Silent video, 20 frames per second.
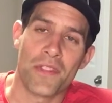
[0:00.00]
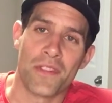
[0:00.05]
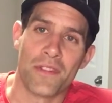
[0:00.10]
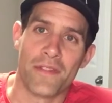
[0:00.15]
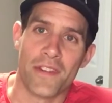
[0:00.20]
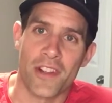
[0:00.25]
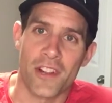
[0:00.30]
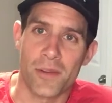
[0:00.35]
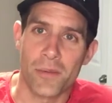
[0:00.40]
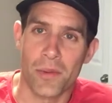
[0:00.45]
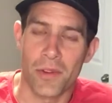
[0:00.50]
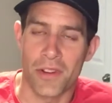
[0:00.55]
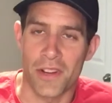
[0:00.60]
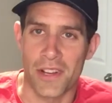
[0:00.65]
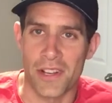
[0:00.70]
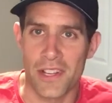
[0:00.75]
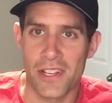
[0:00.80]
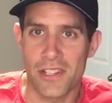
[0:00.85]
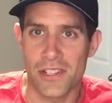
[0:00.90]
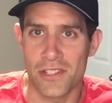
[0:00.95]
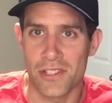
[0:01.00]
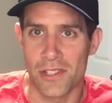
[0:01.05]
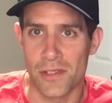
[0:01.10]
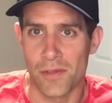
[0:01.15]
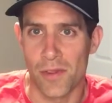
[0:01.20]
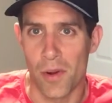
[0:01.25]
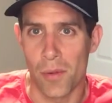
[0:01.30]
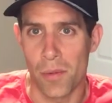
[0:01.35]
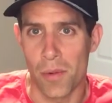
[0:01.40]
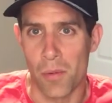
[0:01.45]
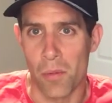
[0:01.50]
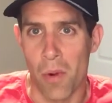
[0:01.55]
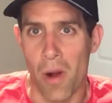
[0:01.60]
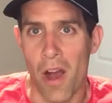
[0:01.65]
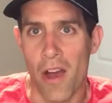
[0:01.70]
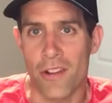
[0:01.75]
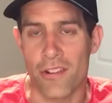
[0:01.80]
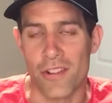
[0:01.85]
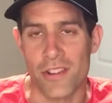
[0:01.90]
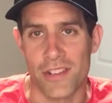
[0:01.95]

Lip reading: the variable conditions of open water,